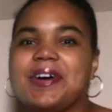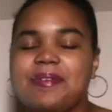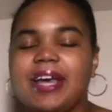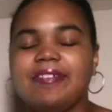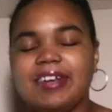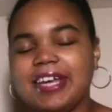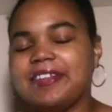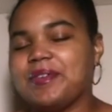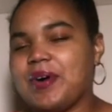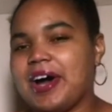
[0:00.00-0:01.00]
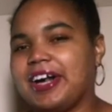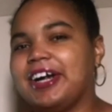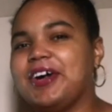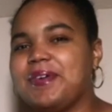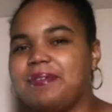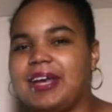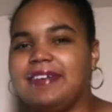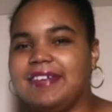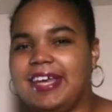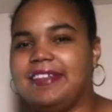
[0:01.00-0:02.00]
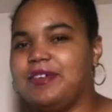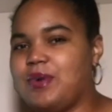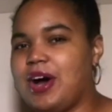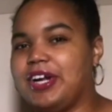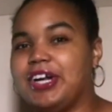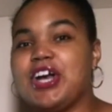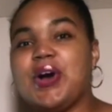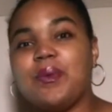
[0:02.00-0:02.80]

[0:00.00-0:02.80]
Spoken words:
waving in the water, waving in the water.